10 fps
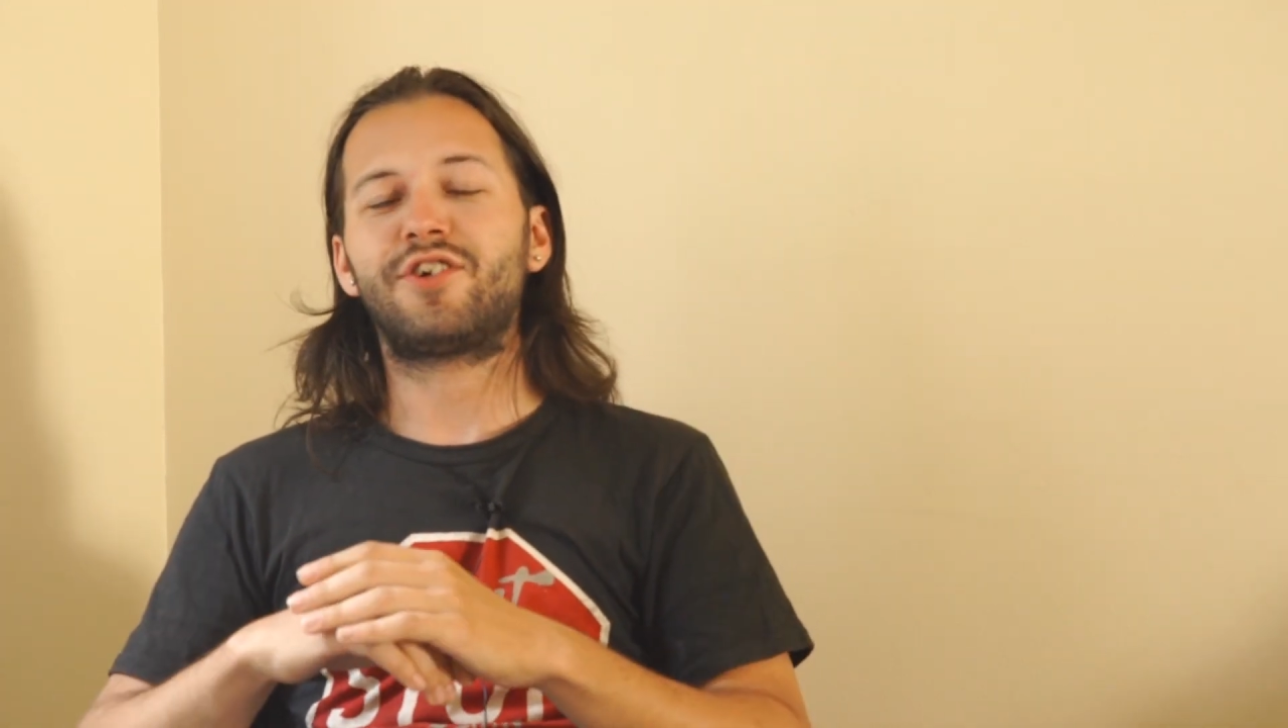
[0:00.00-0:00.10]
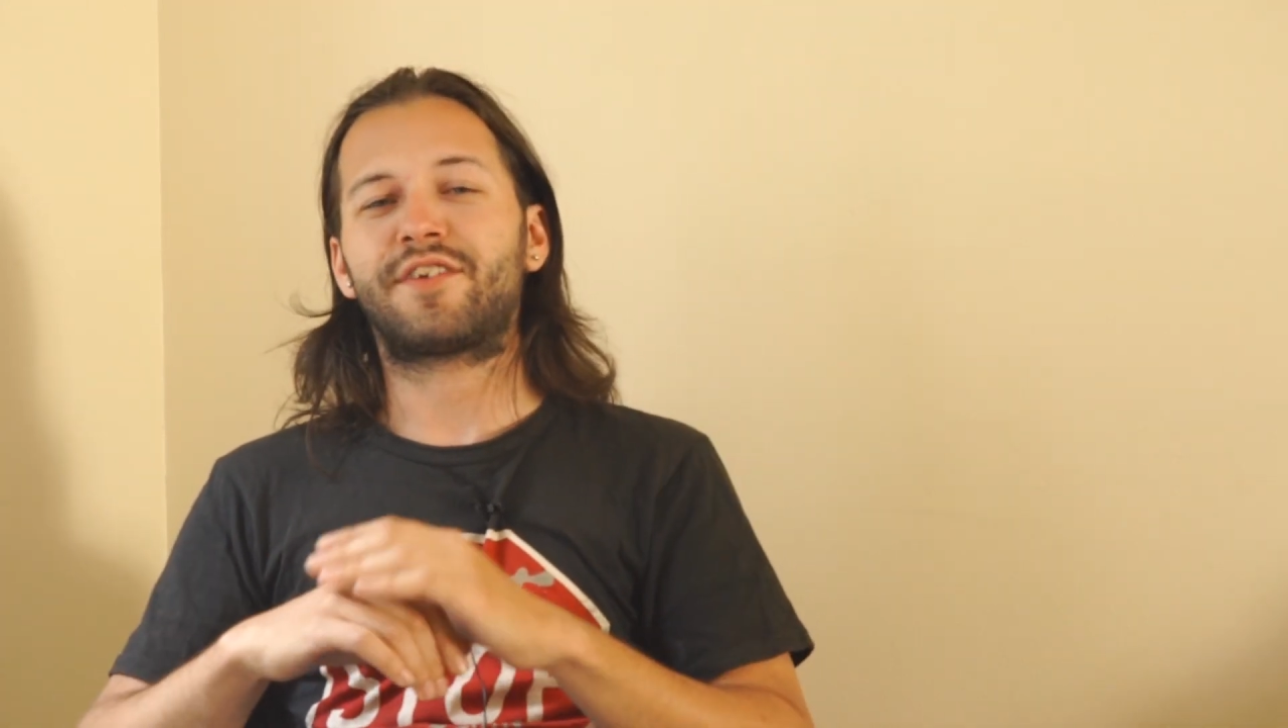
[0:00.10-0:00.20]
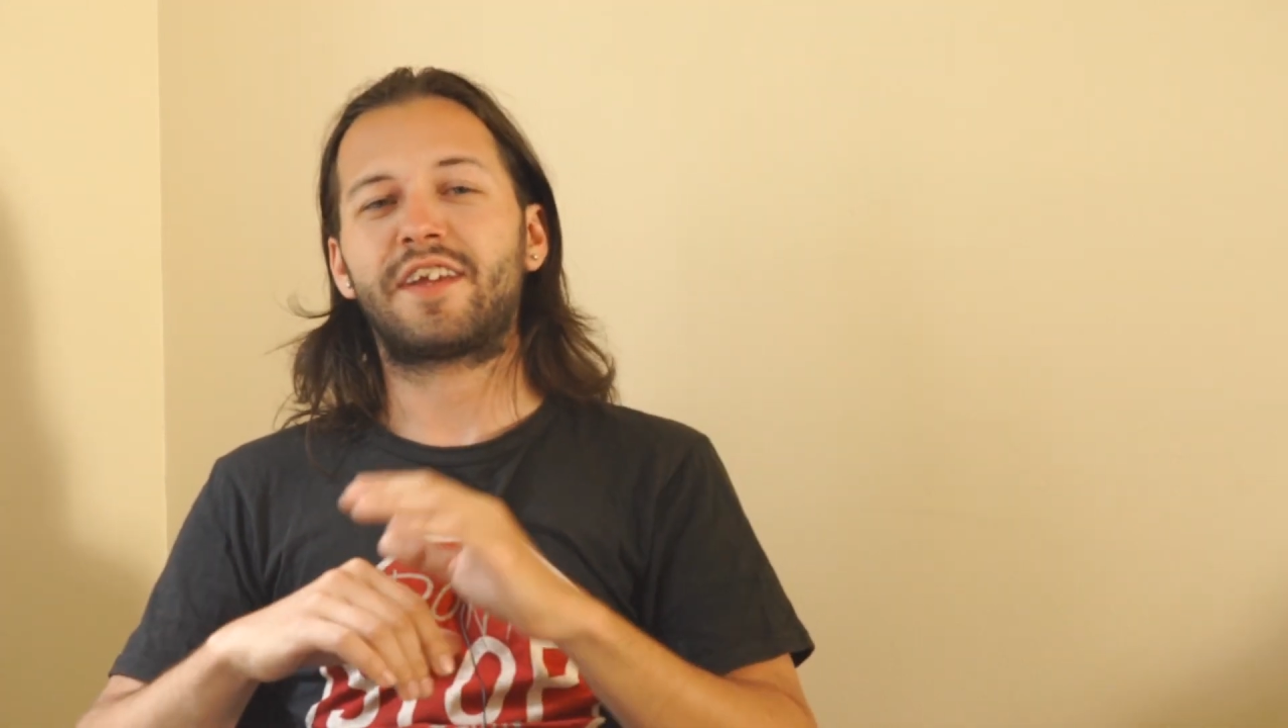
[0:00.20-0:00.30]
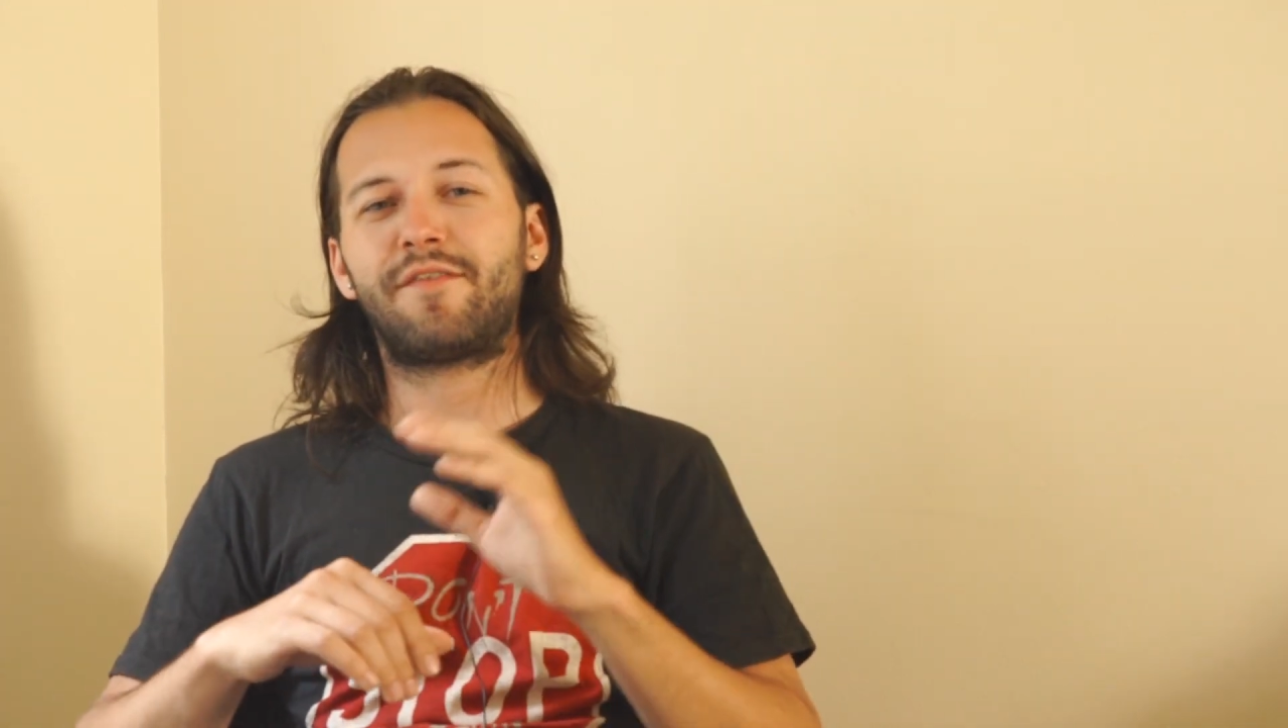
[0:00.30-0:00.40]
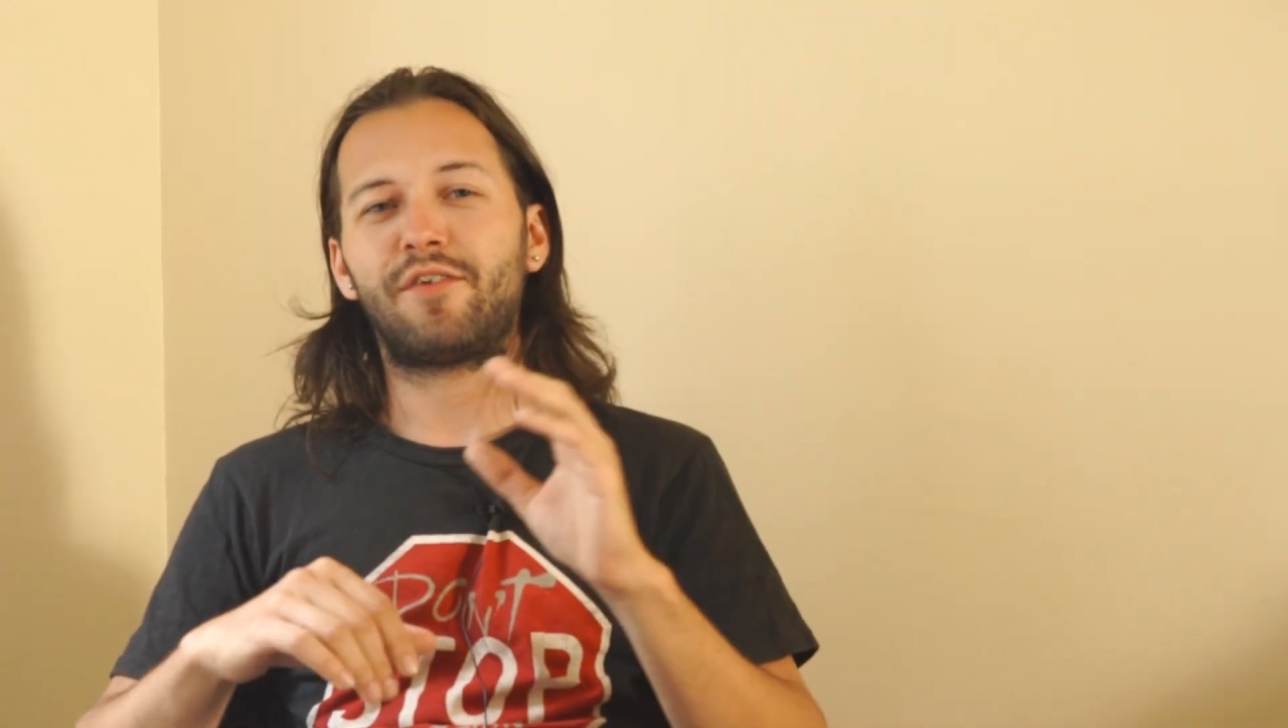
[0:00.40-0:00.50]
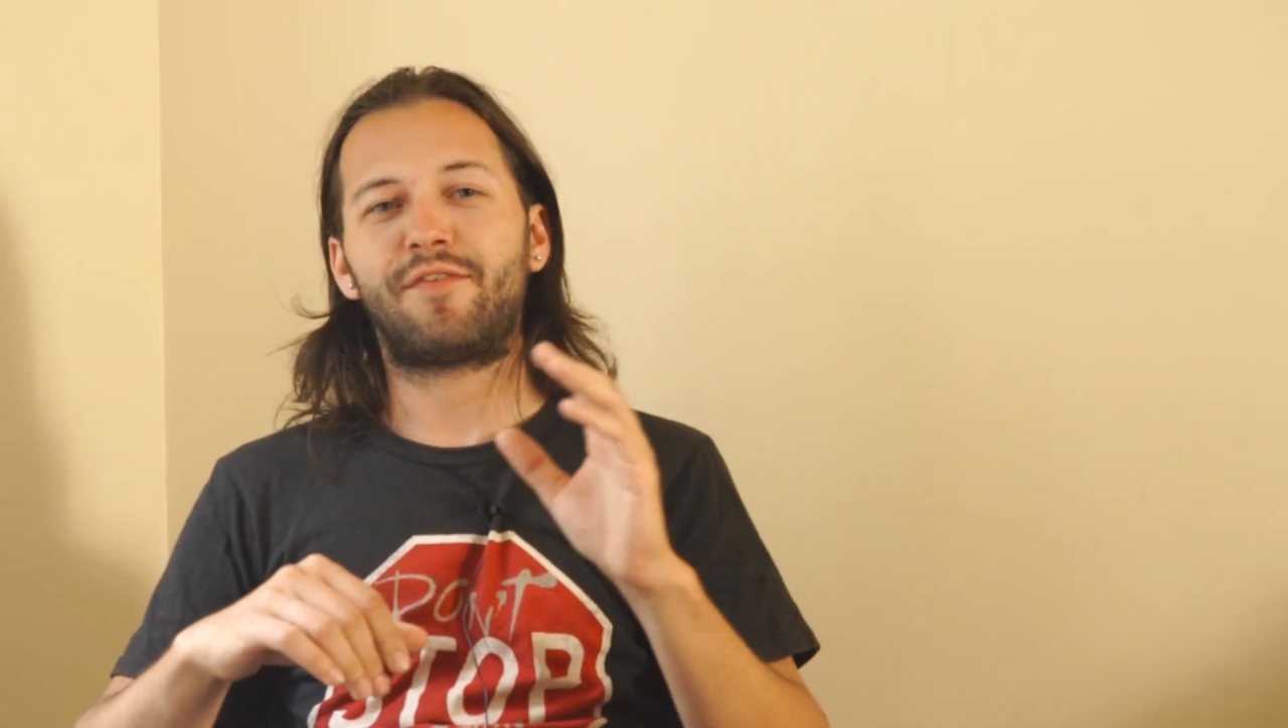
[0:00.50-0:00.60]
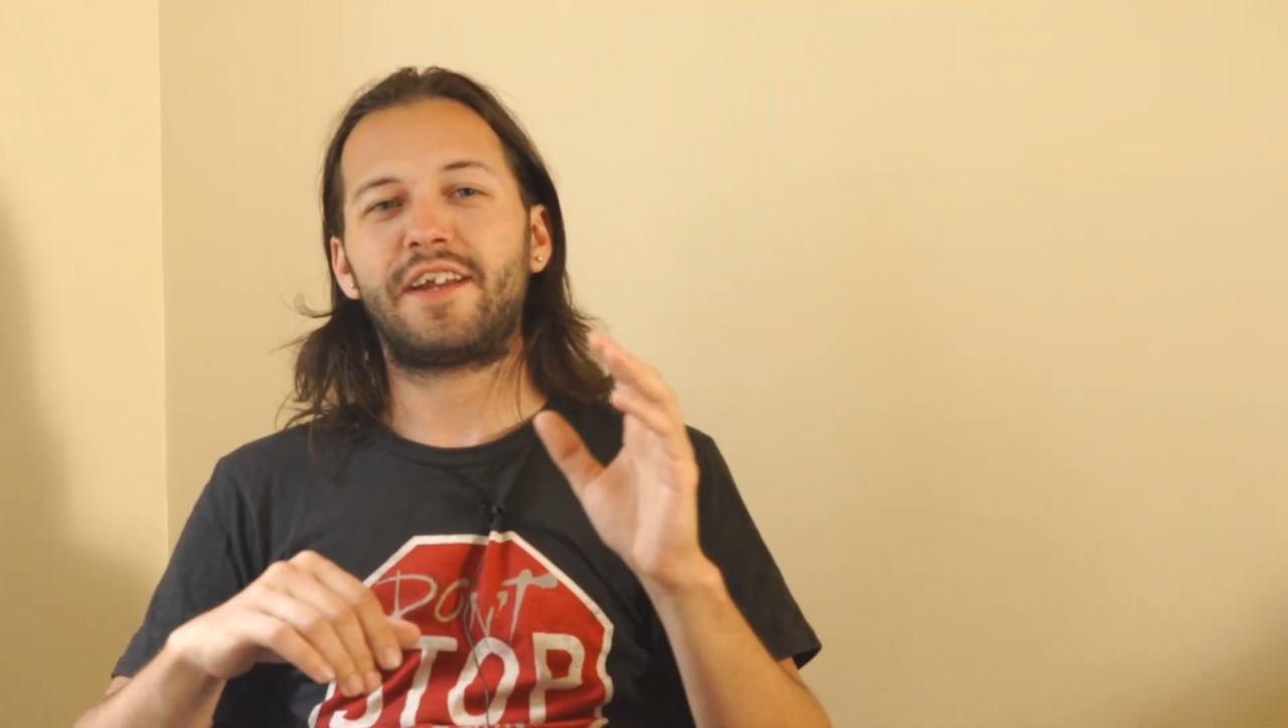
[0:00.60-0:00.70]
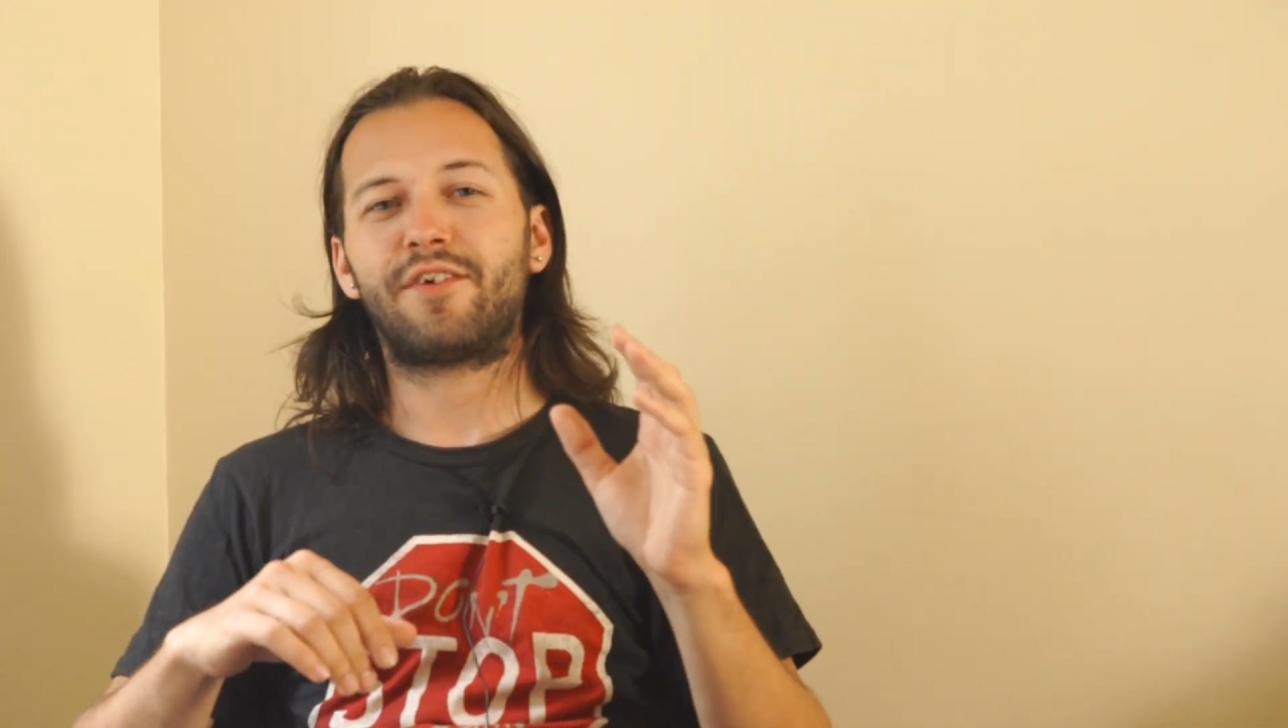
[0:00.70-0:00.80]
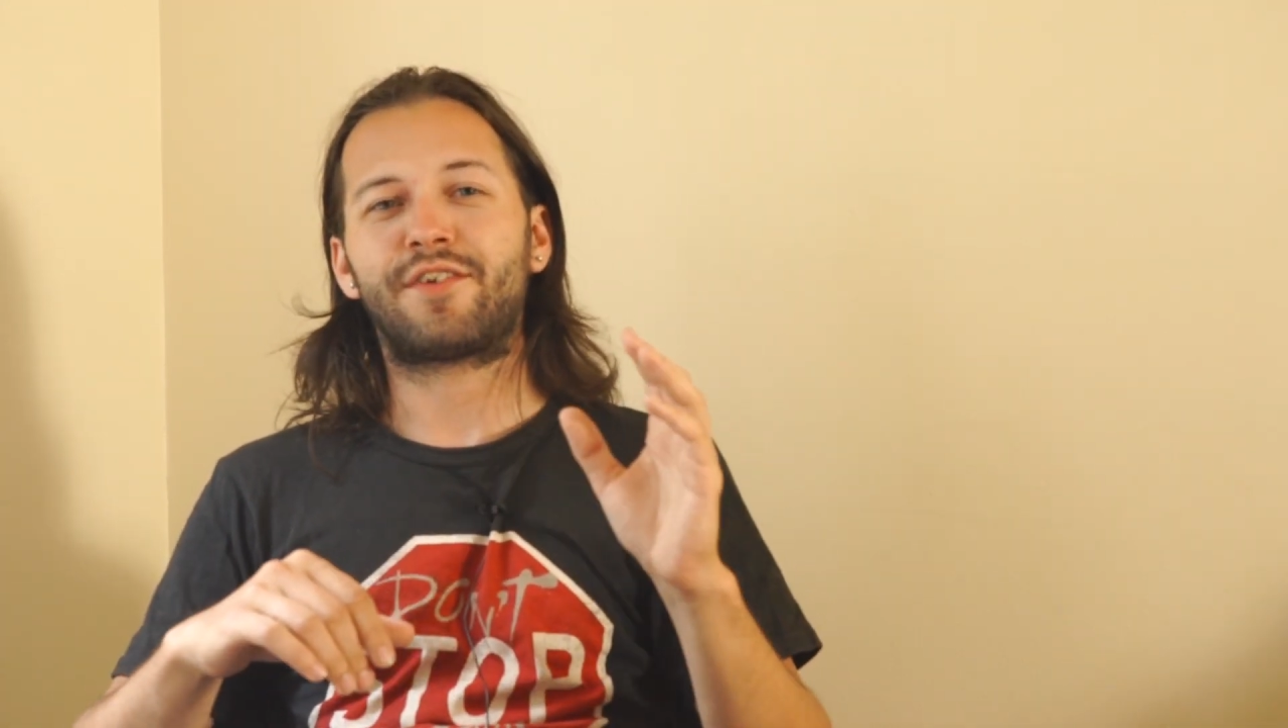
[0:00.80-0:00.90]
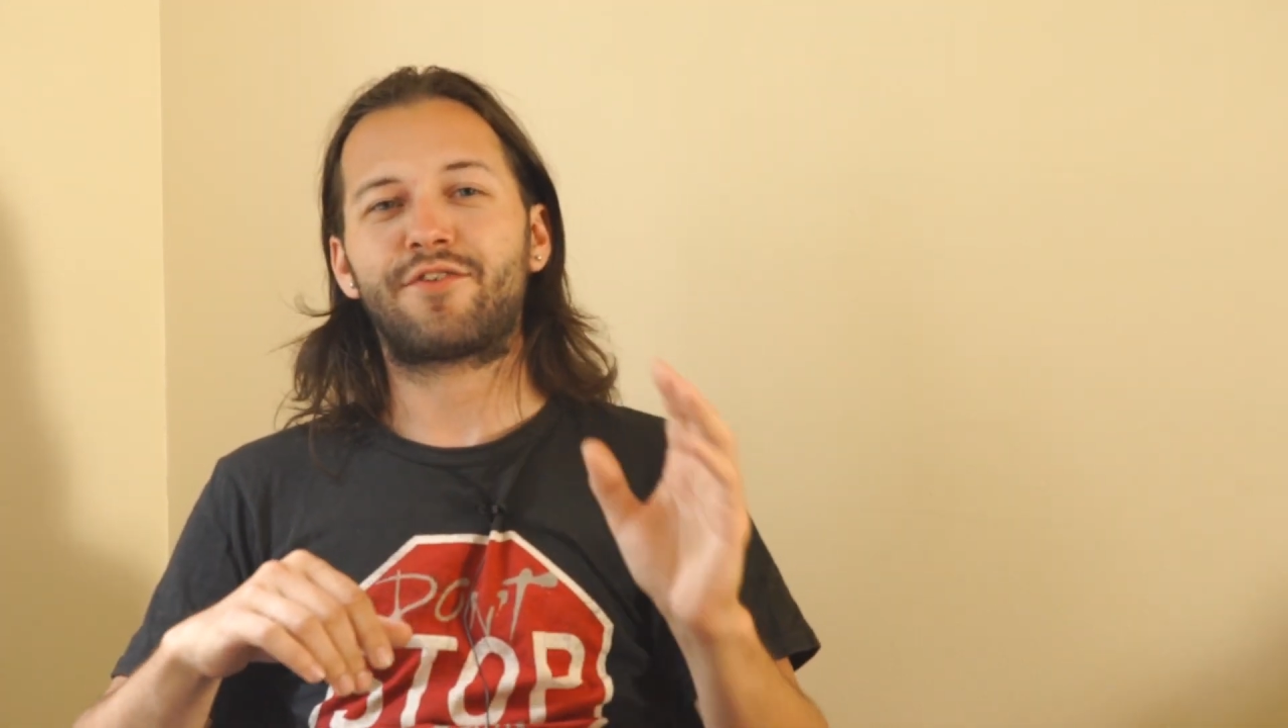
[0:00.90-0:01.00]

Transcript: just give your videos